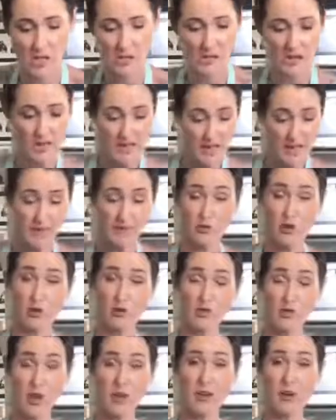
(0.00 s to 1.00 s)
If you're
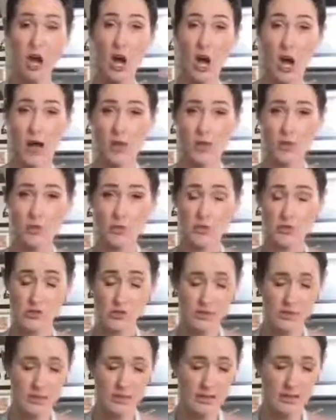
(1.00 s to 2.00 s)
trying to hide your
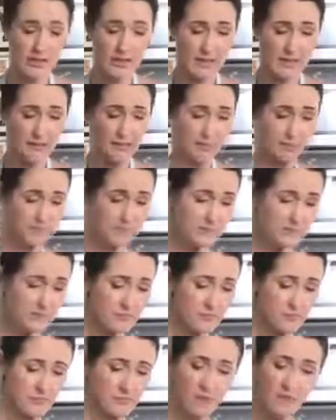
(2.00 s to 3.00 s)
zucchini,
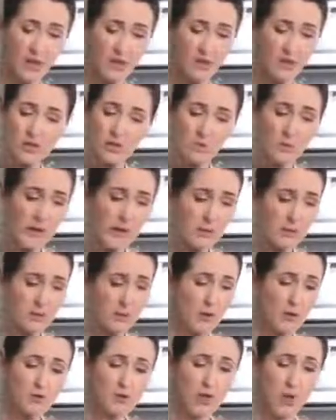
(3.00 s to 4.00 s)
you maybe
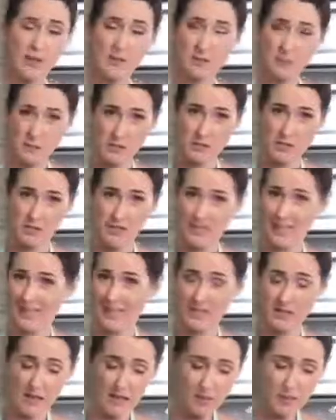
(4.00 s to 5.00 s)
want your husband to eat
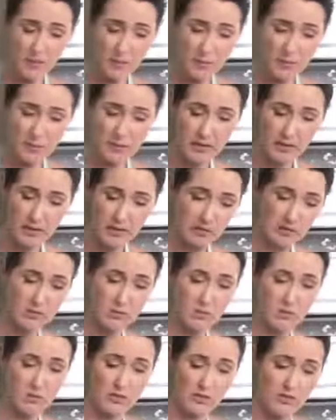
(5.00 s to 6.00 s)
a little bit better and you're
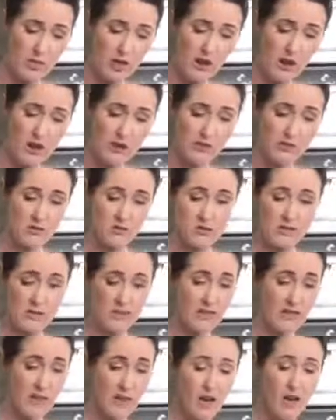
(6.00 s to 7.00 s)
wanting to hide
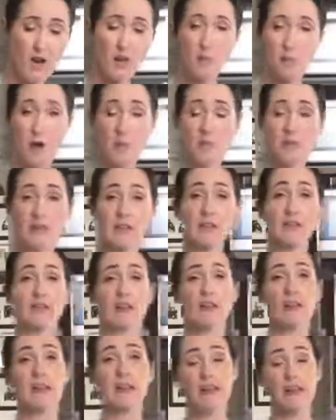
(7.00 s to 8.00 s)
zucchini, pop it in
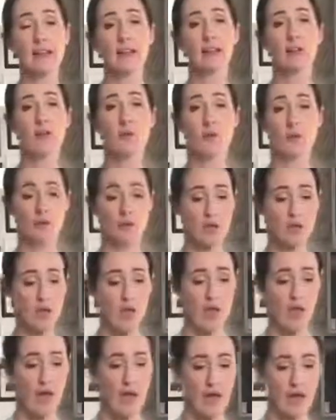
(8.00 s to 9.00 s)
and let it all
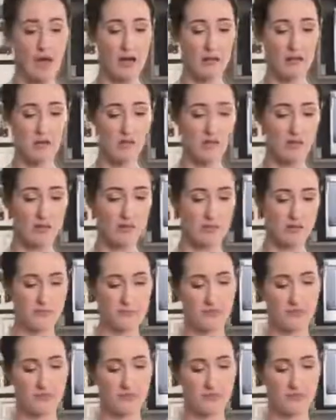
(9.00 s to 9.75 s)
sort of